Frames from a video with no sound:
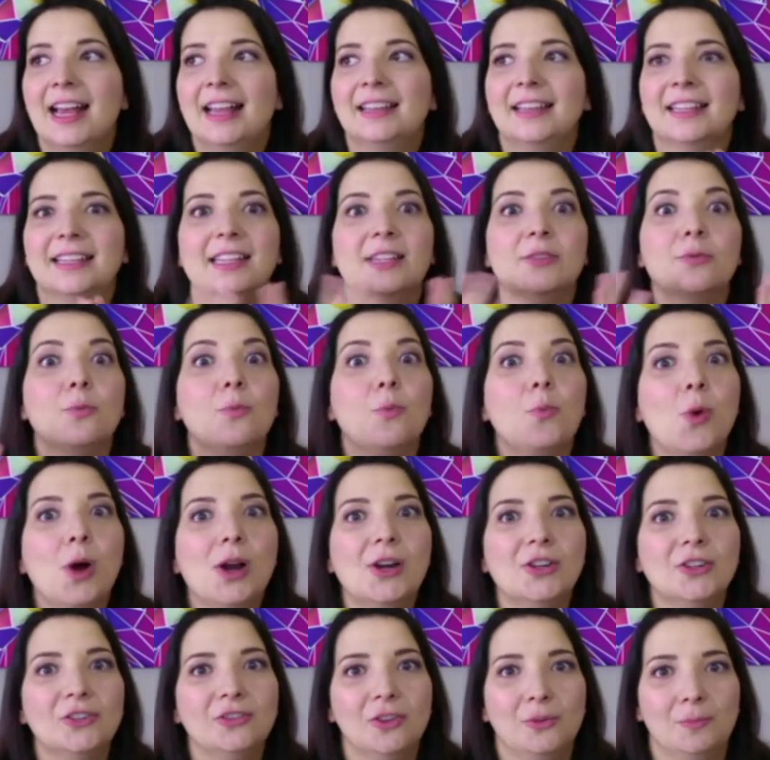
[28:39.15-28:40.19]
like these
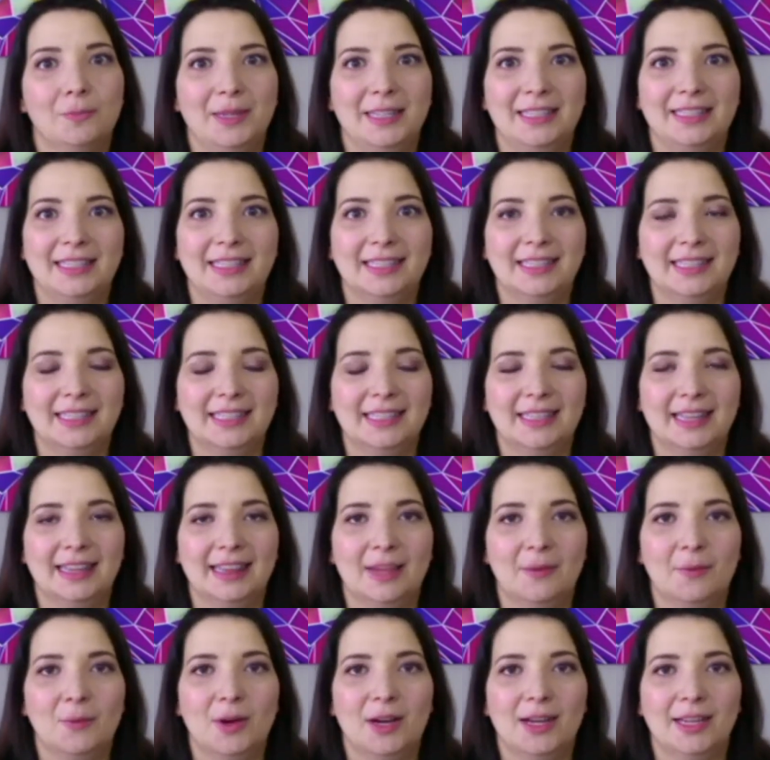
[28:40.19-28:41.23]
wonderful businesses
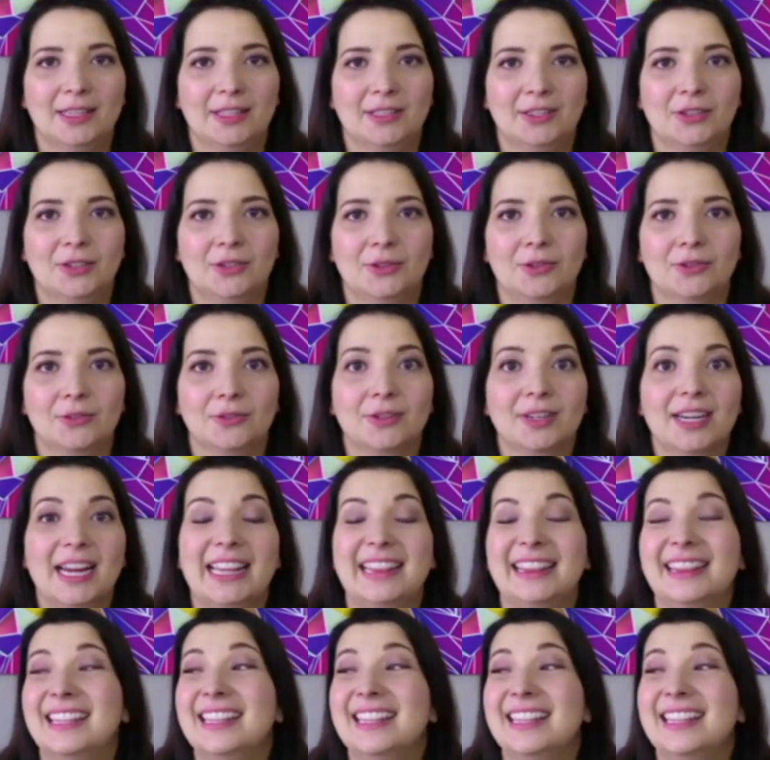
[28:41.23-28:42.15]
they want to create,